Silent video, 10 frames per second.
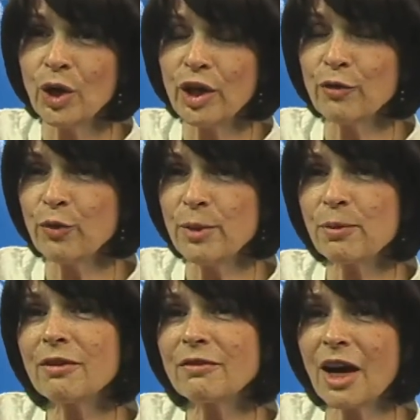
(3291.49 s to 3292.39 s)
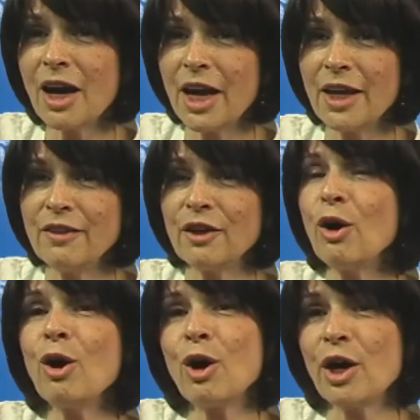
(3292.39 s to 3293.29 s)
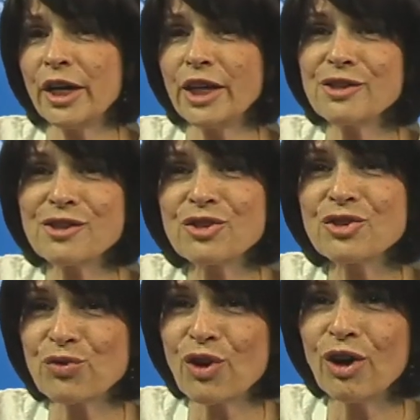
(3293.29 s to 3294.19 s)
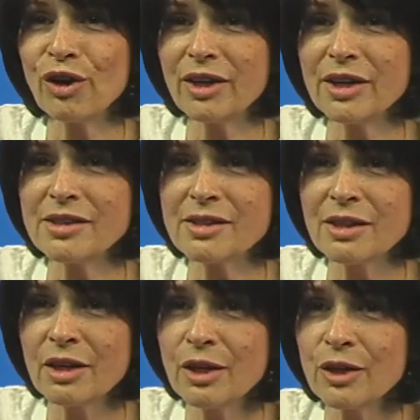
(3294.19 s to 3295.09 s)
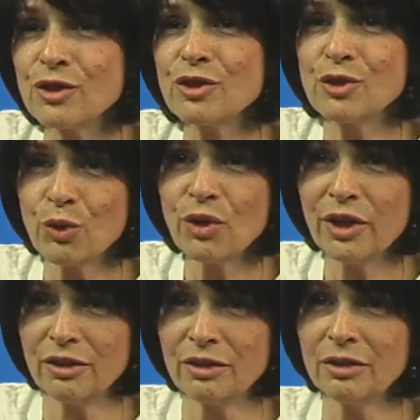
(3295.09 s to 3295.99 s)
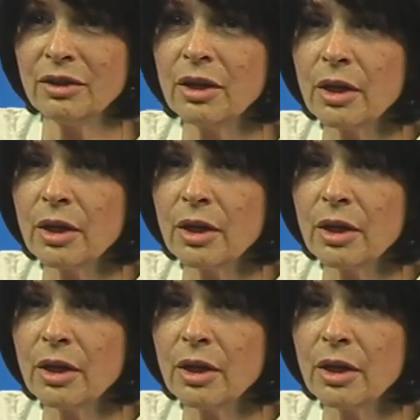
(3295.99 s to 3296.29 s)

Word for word: if we provide the hardiest, strongest soil,